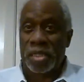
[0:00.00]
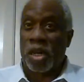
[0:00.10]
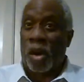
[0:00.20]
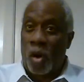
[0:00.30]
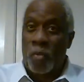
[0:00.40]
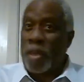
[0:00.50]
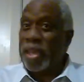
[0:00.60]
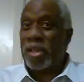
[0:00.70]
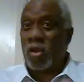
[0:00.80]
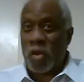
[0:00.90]
to
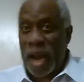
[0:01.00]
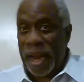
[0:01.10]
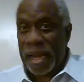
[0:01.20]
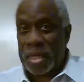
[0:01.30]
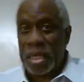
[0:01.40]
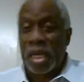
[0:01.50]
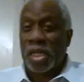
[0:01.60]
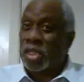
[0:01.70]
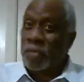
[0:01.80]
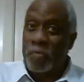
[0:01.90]
obey
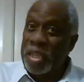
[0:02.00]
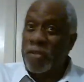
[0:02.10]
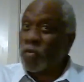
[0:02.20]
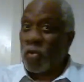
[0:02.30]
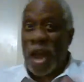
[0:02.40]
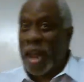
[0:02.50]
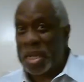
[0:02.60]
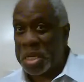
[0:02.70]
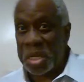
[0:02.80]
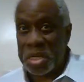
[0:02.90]
Christ, to be
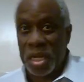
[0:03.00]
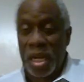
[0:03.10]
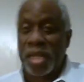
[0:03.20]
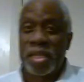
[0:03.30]
righteous,